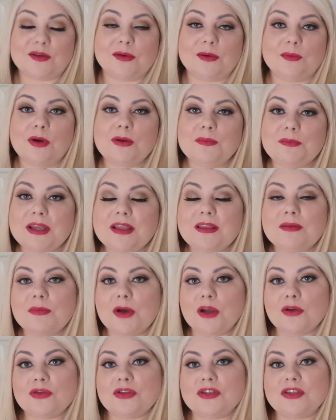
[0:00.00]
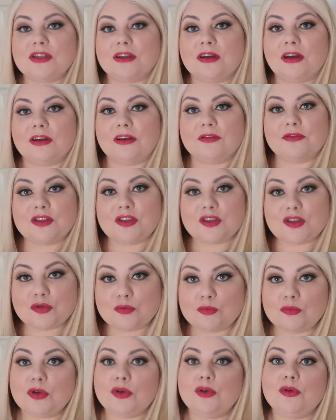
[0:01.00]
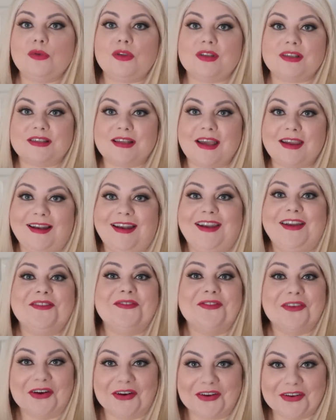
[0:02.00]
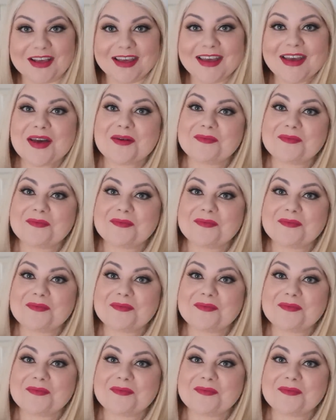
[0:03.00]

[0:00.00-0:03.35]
So it won't be the most kind of smooth sailing vlog,